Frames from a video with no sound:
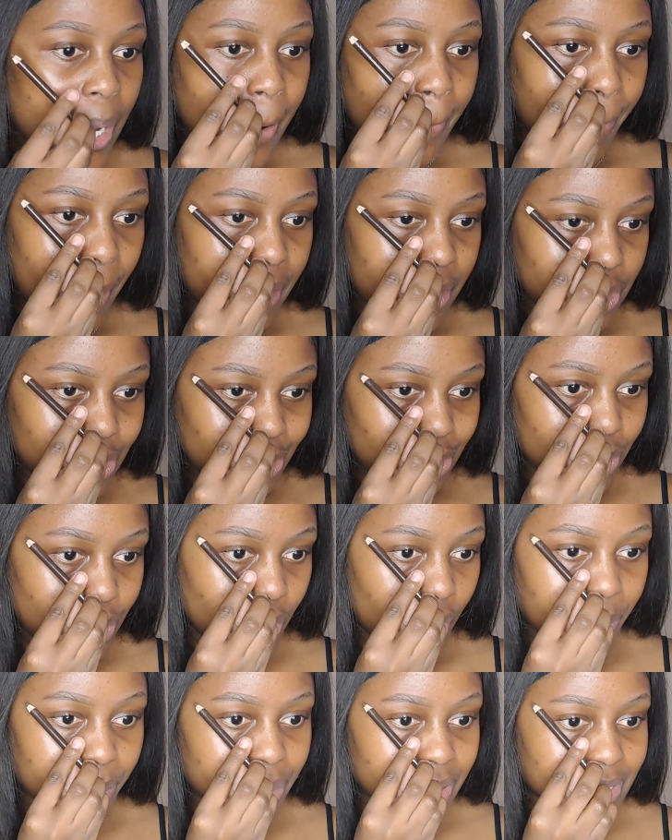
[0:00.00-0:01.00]
but it should
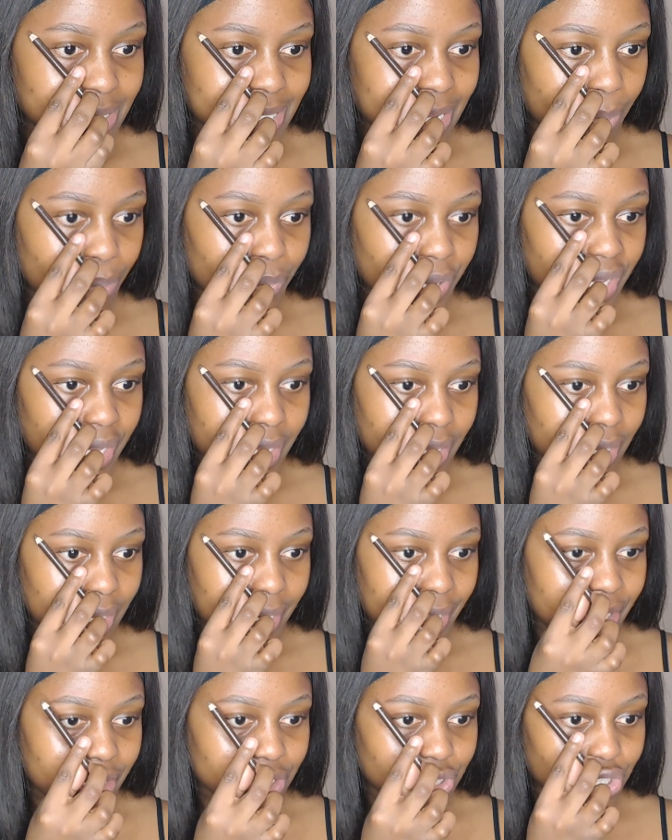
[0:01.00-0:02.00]
not be somewhere here,
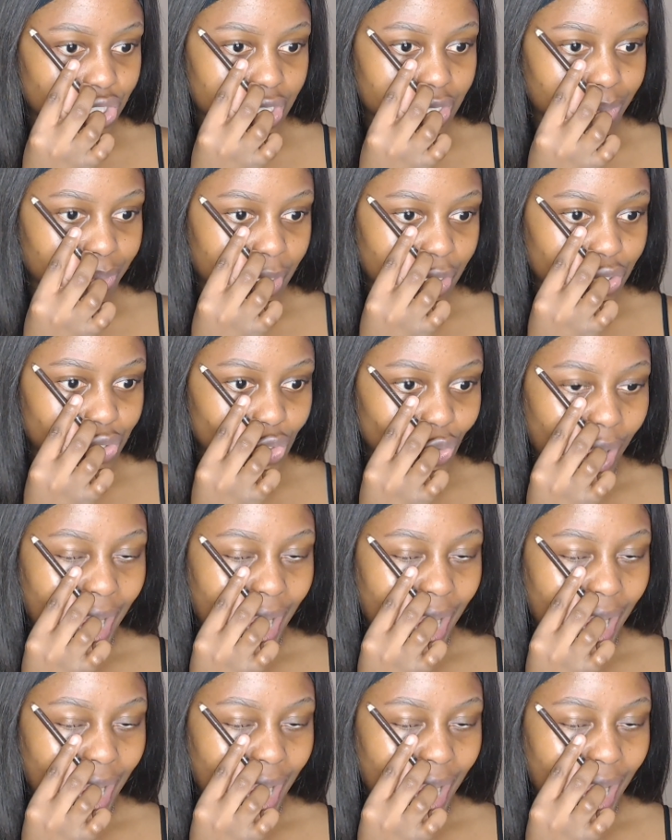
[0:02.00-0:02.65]
like it just makes you,